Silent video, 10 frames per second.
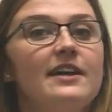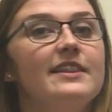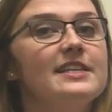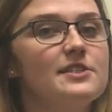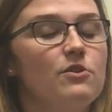
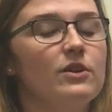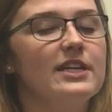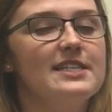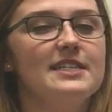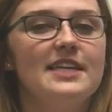This score
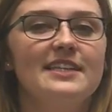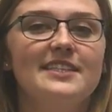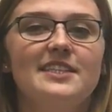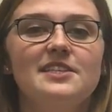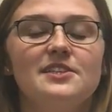is
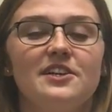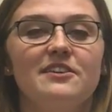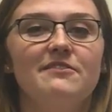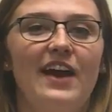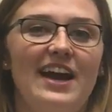intended to
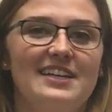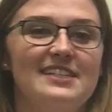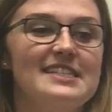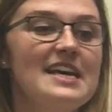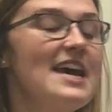serve
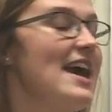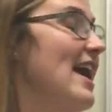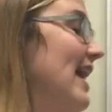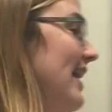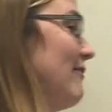as
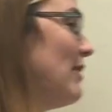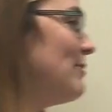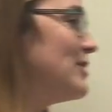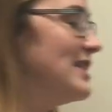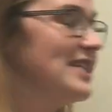a
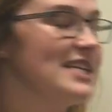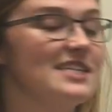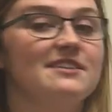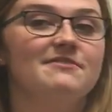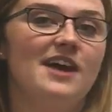
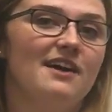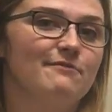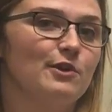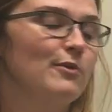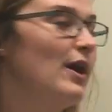representation of
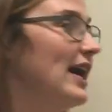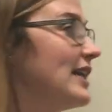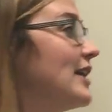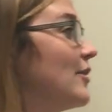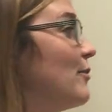nonverbal
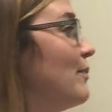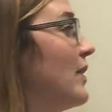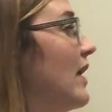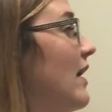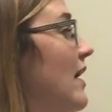IQ.
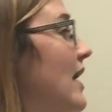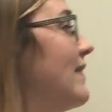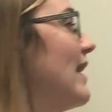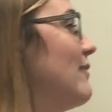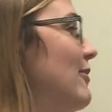
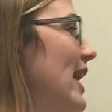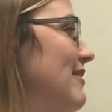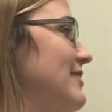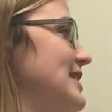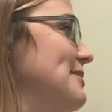Then we
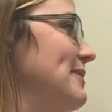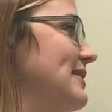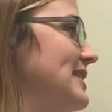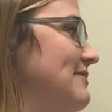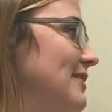have the
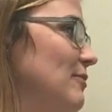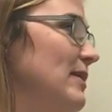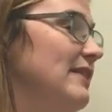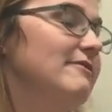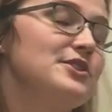typically developing